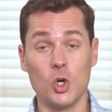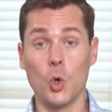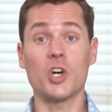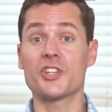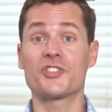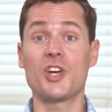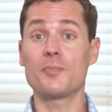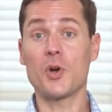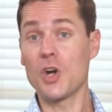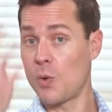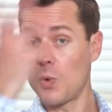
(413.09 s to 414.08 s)
Or a
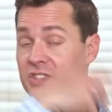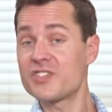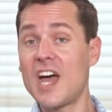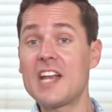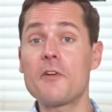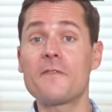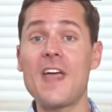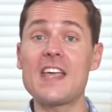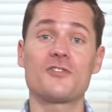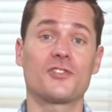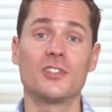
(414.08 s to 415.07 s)
sunburn on one side of your
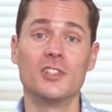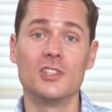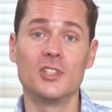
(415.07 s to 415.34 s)
face